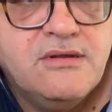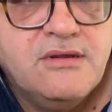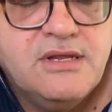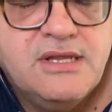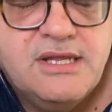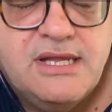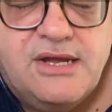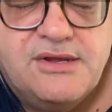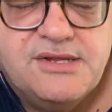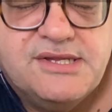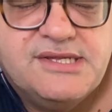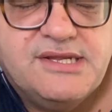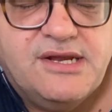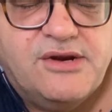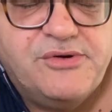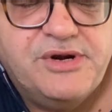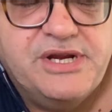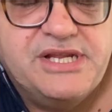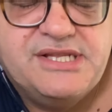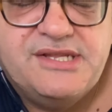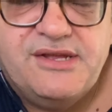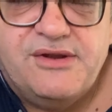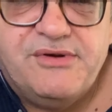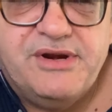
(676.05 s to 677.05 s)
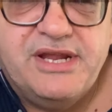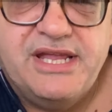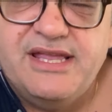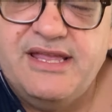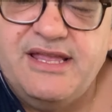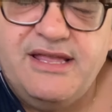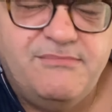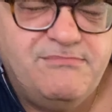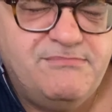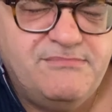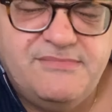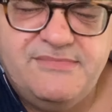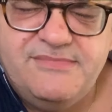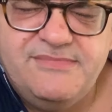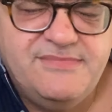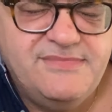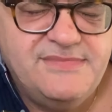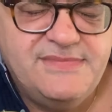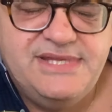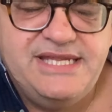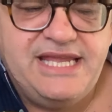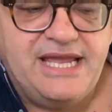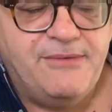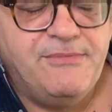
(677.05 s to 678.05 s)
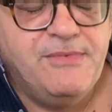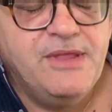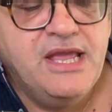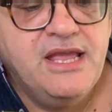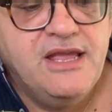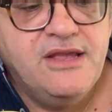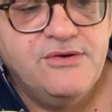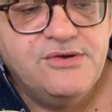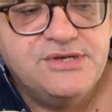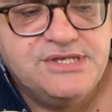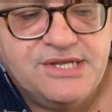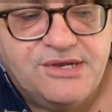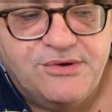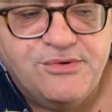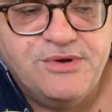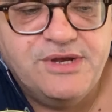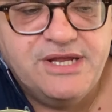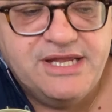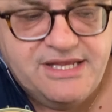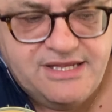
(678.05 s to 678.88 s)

Oh, sorry. Yeah. So.